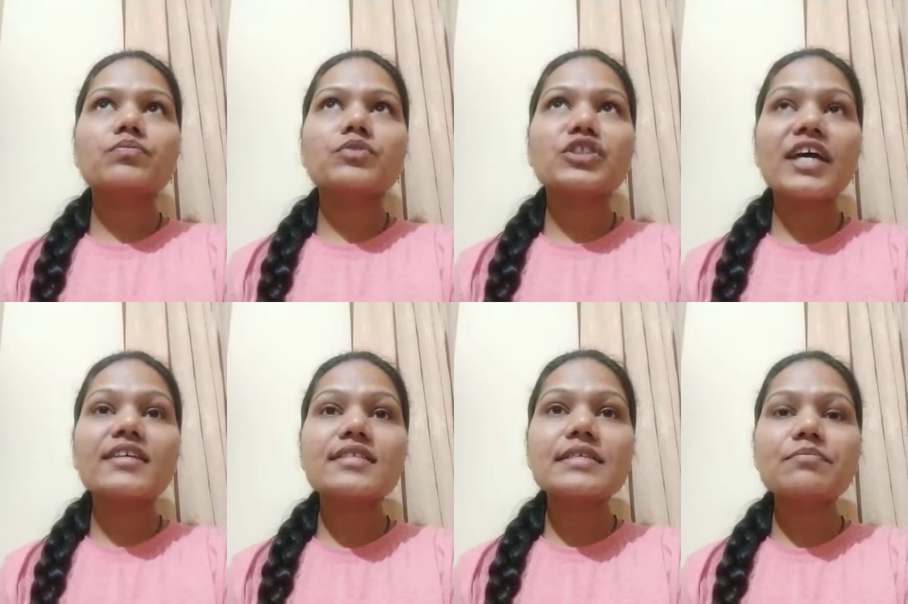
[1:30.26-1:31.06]

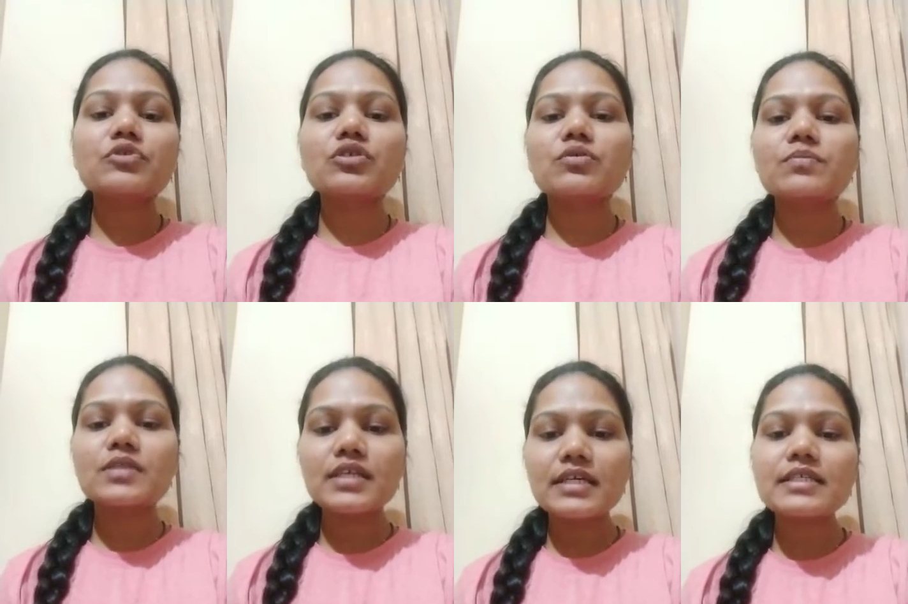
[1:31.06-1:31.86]
sign
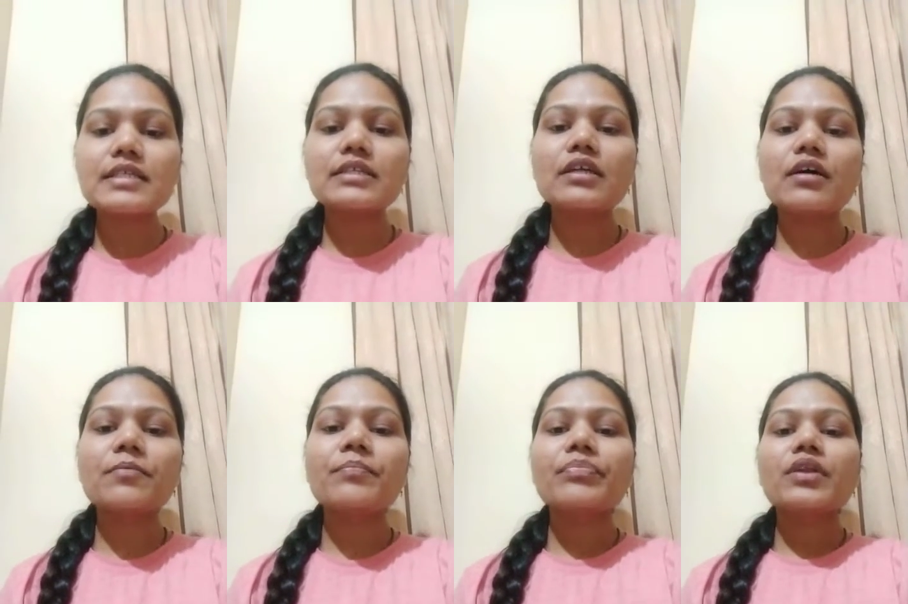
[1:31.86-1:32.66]
symptoms,
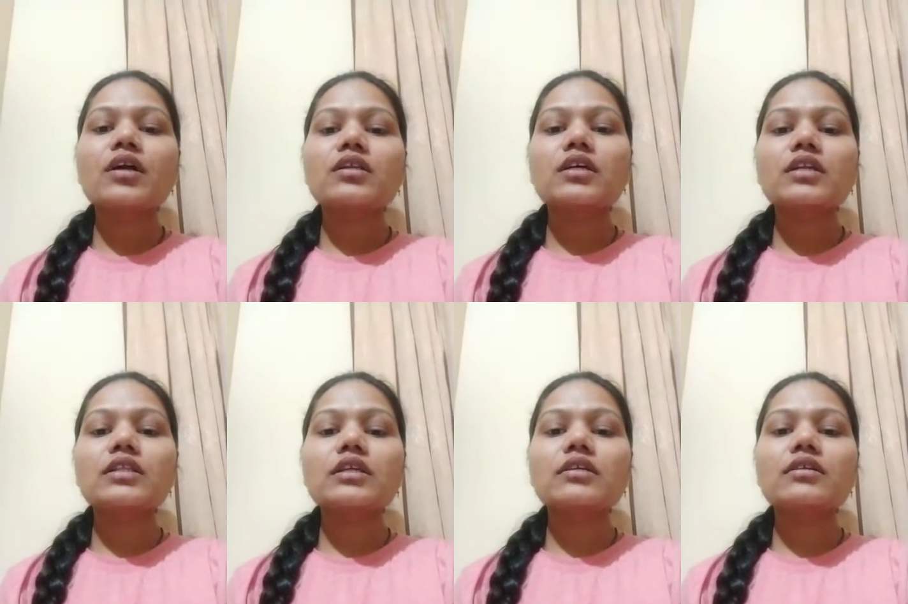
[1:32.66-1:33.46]
etc.,
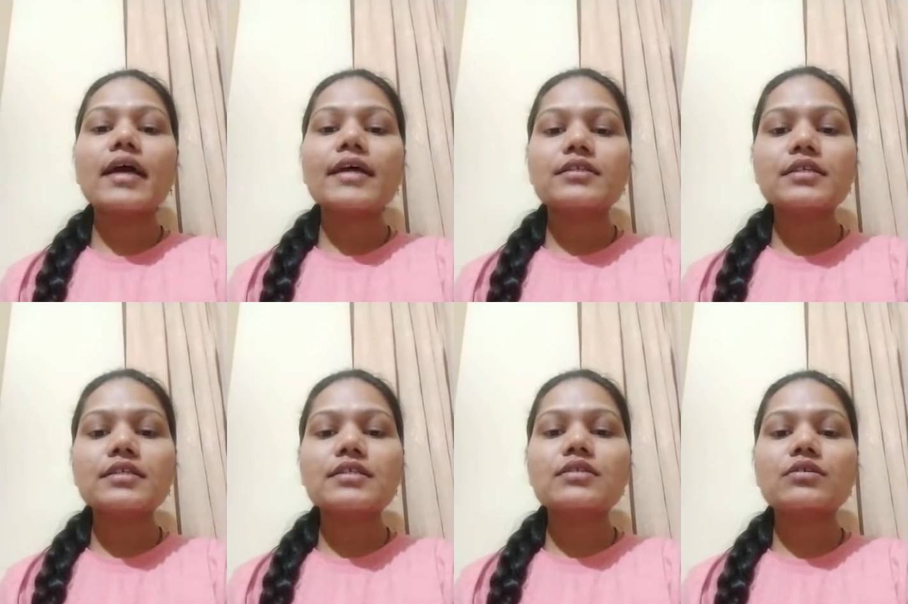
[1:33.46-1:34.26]
then their
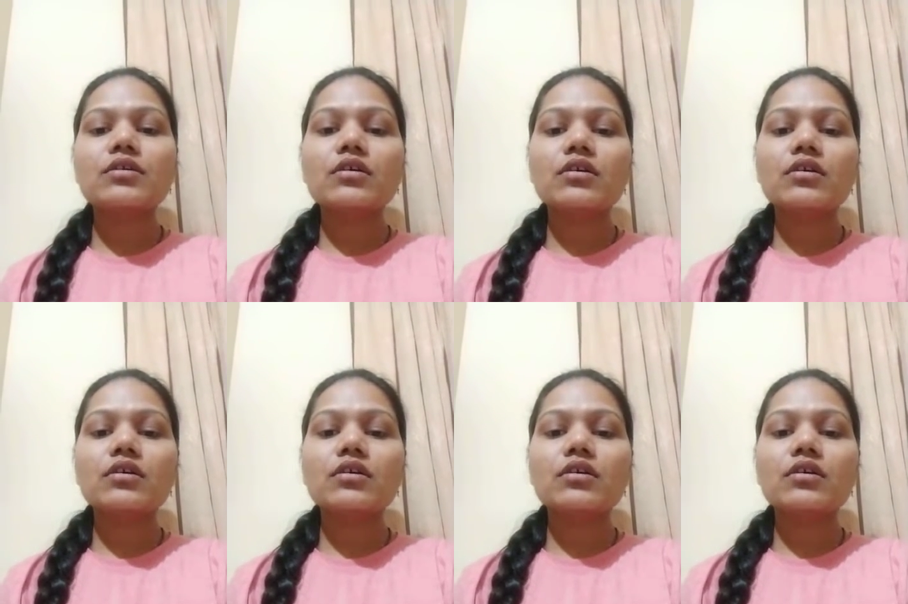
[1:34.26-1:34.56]
address,